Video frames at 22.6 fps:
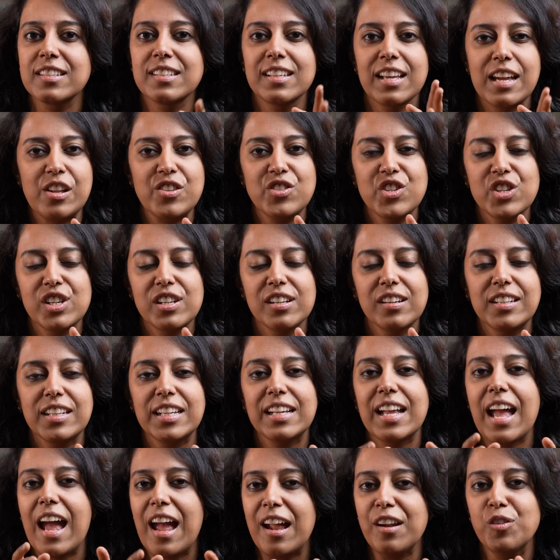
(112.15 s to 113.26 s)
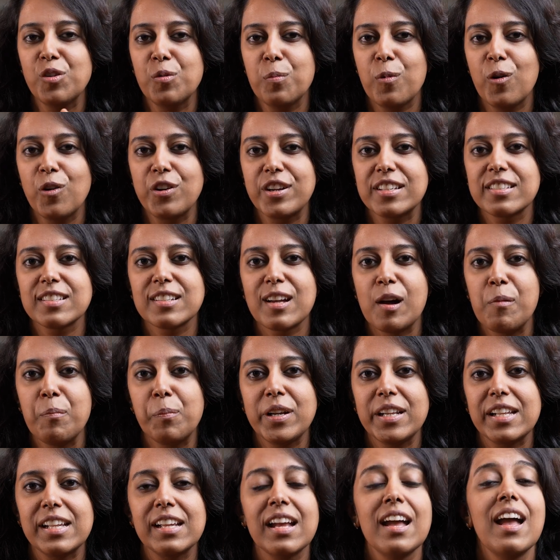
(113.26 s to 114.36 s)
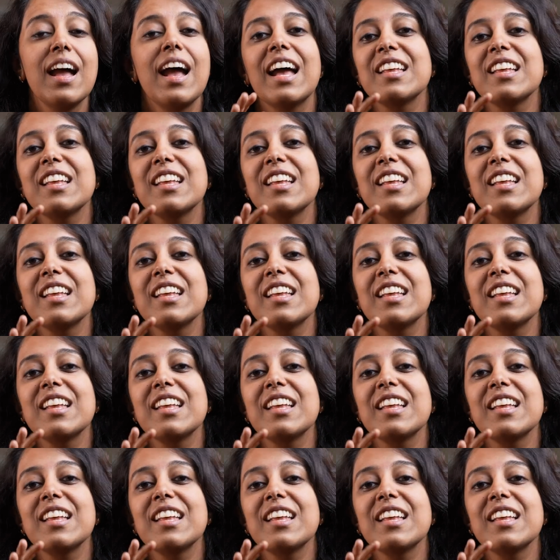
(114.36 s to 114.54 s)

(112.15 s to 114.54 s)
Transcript: the engineering and robotics company,